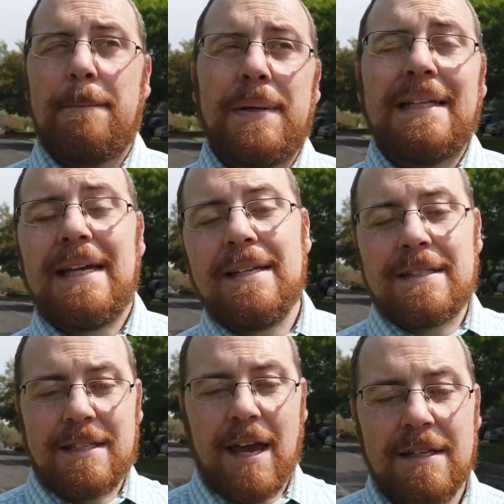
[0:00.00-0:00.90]
please
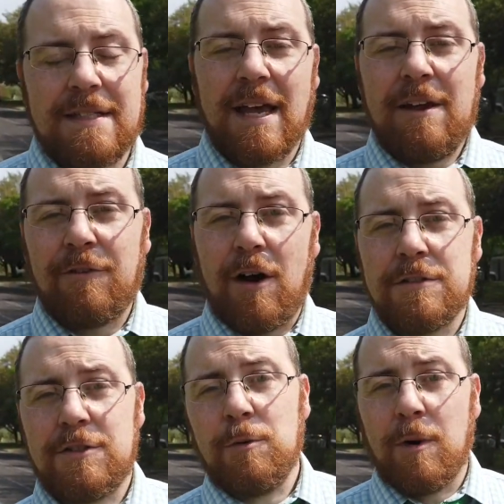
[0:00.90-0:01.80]
stay safe
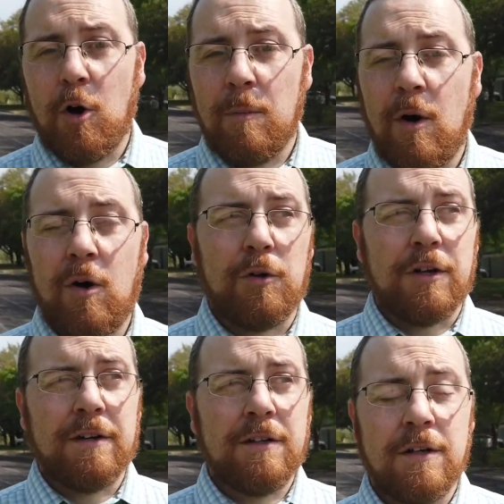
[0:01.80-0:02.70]
on Zoom. Oh, hold
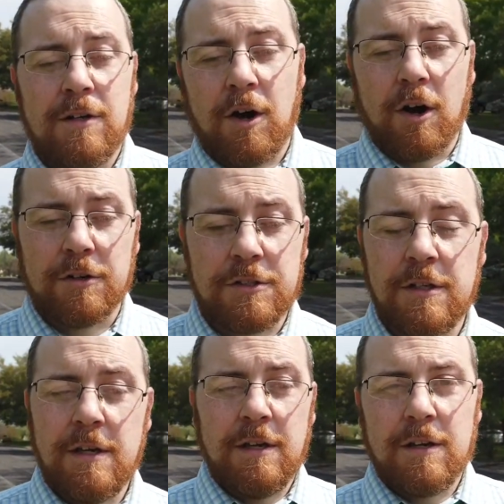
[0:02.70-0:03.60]
on. Cars.
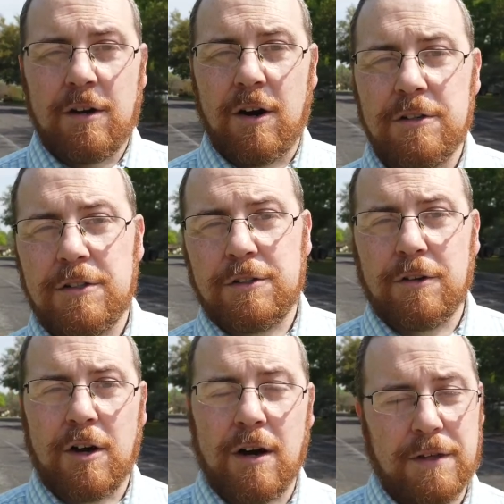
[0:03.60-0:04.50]
Is there
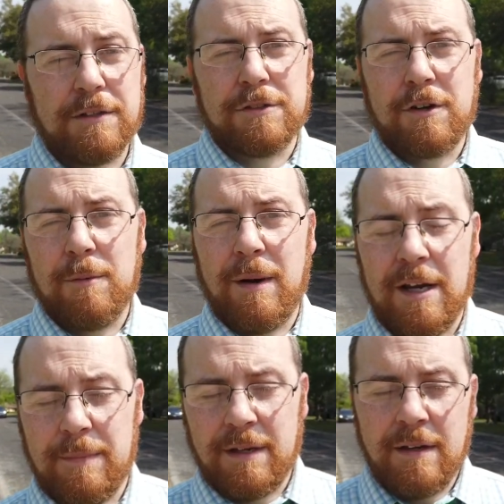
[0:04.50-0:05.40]
a car? I think there's a car
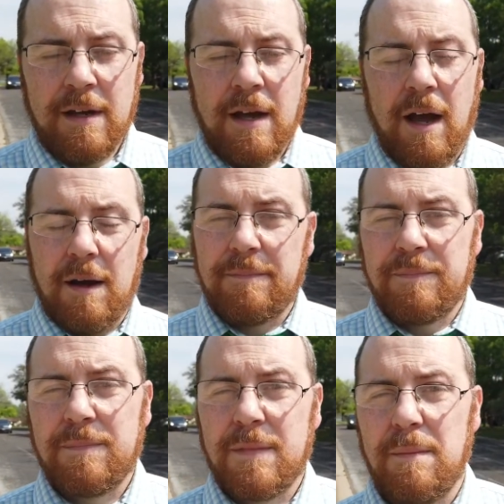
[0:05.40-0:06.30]
behind me.
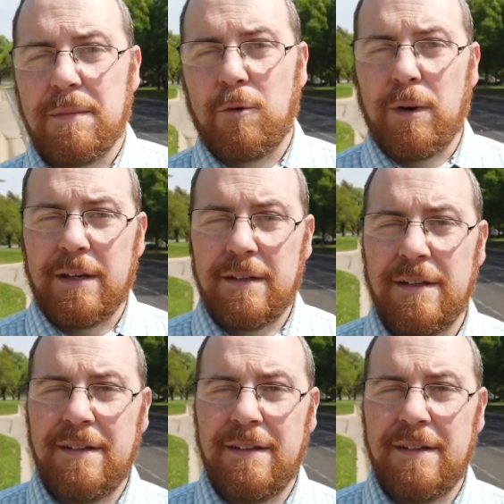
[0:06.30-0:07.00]
I'm going to wait.